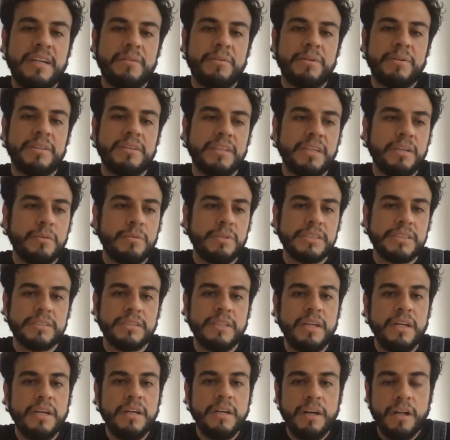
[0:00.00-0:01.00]
and everything was
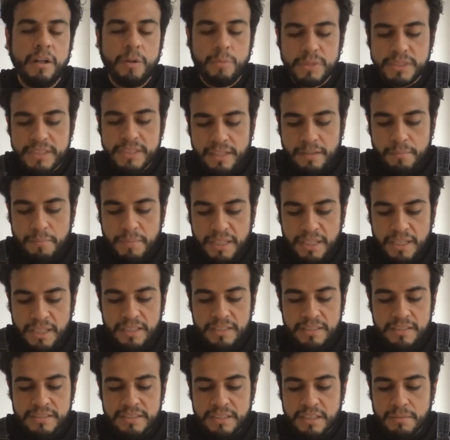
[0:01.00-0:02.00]
always like me and
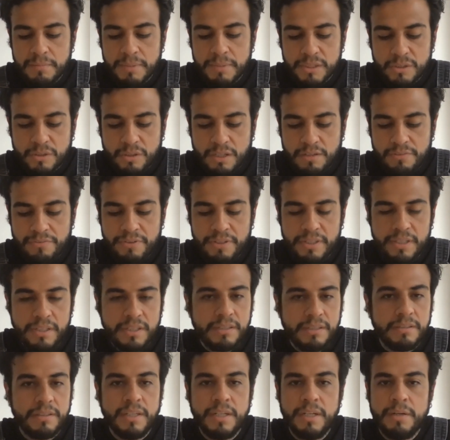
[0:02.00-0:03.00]
the
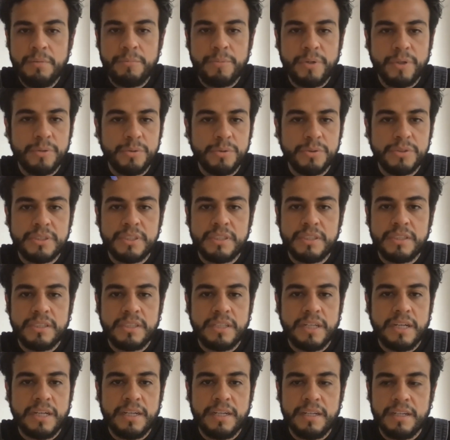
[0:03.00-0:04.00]
cinematographer,
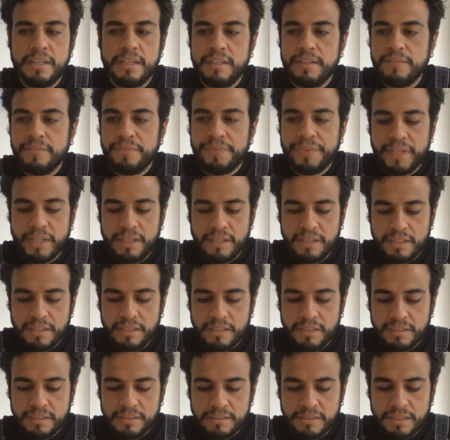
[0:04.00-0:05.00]
producer,
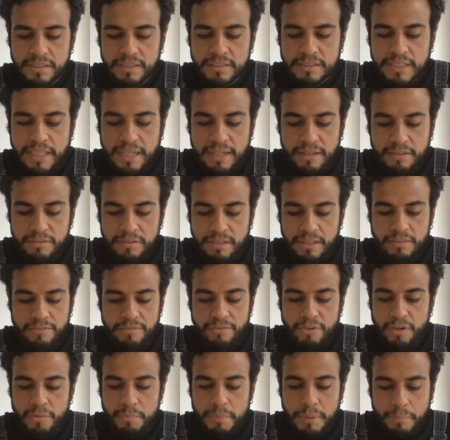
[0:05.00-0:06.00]
and sound, like
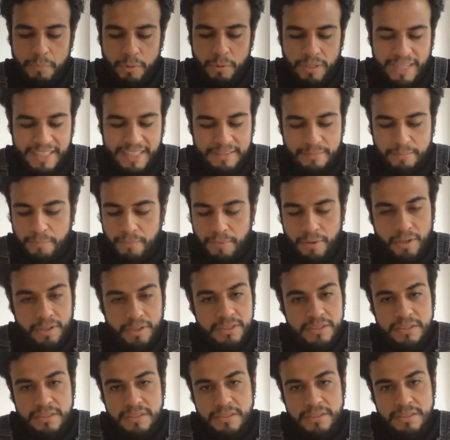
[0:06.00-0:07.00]
4 people at
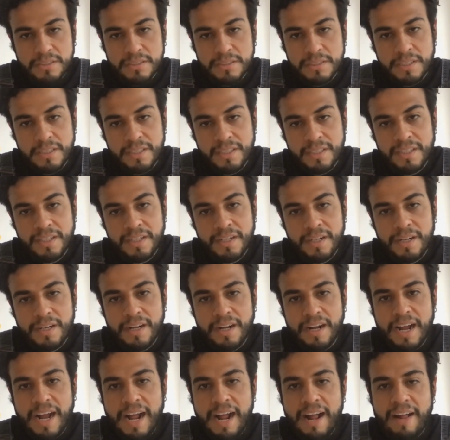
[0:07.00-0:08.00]
most.
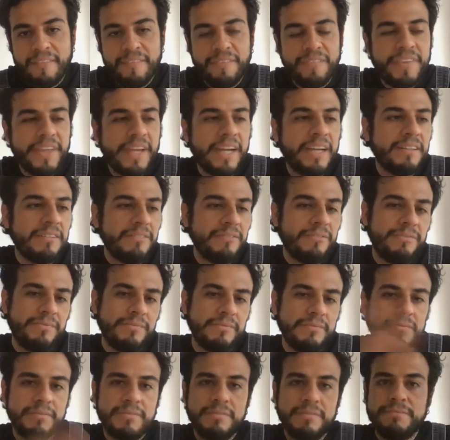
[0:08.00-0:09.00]
And then
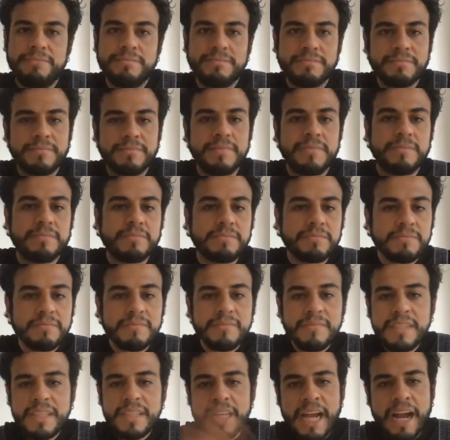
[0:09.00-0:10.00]

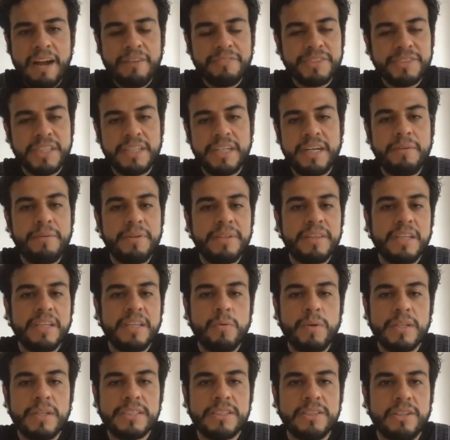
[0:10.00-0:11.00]
after
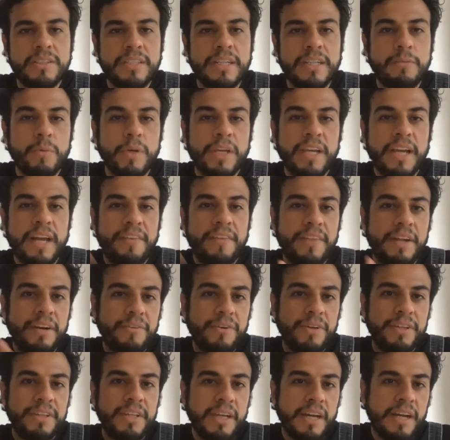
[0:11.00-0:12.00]
everything was done and we had
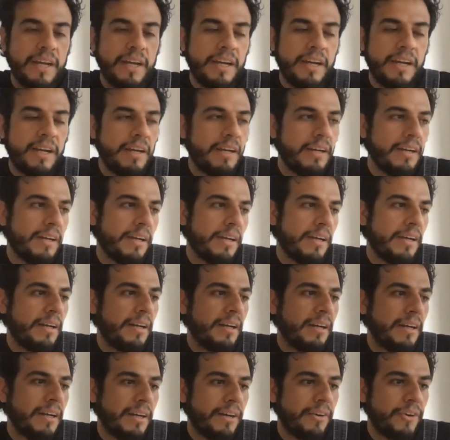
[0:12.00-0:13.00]
already
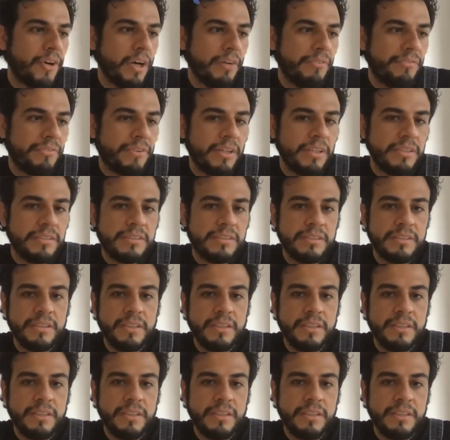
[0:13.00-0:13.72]
a rough cut,